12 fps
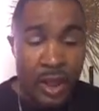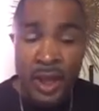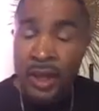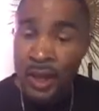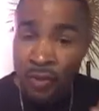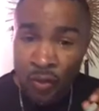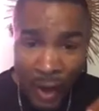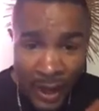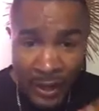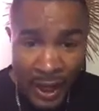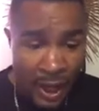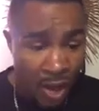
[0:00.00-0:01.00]
Right
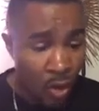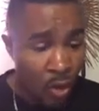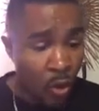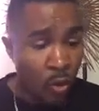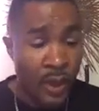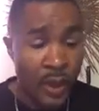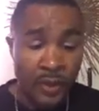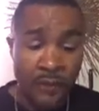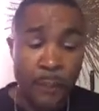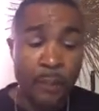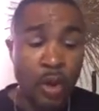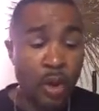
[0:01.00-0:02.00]
now, there's a
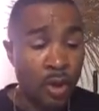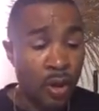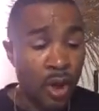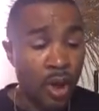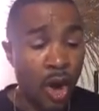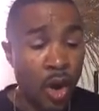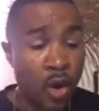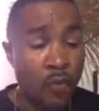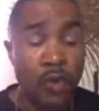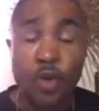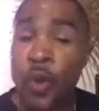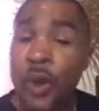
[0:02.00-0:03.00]
book called
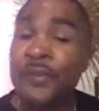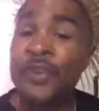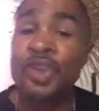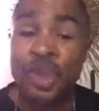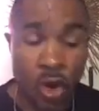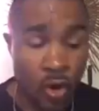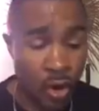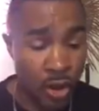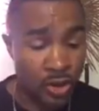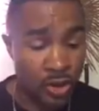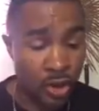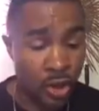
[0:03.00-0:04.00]
Request to
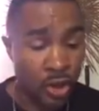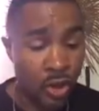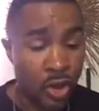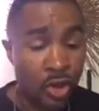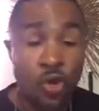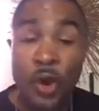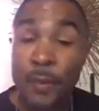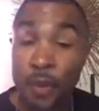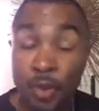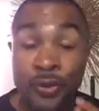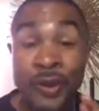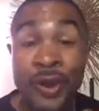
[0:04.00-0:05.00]
Charge,
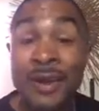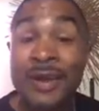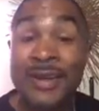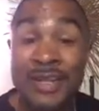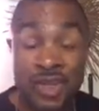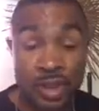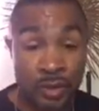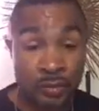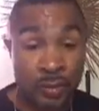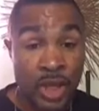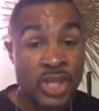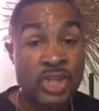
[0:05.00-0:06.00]
Criminal, 2nd edition.
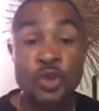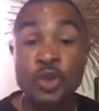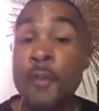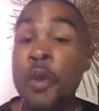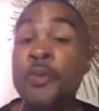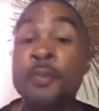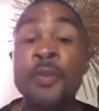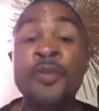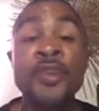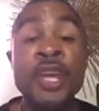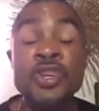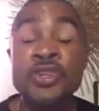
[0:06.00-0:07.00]
It's the most
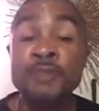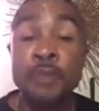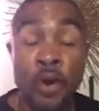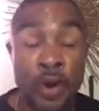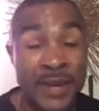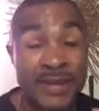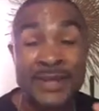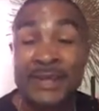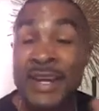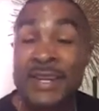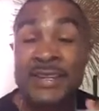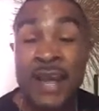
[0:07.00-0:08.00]
prestigious book in the
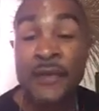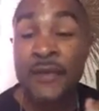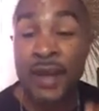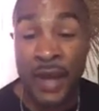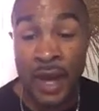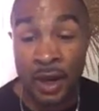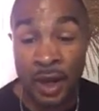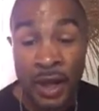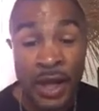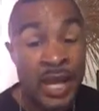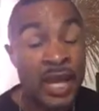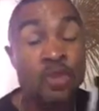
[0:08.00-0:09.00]
state of South Carolina.
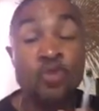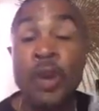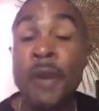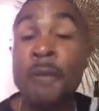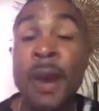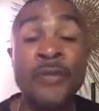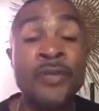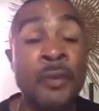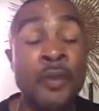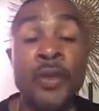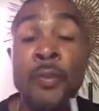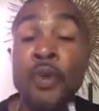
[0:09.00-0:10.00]
It's written by some
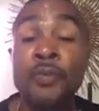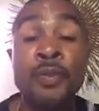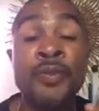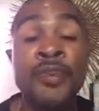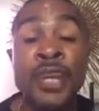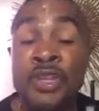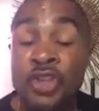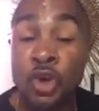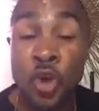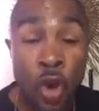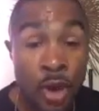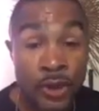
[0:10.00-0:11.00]
of the most prestigious
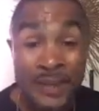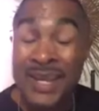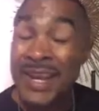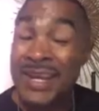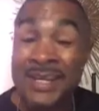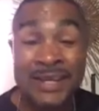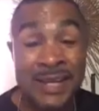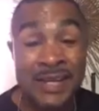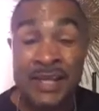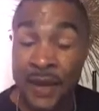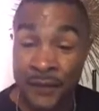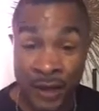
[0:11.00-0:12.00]
lawyers in the state of
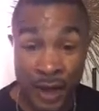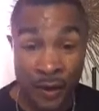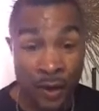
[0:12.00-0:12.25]
South Carolina,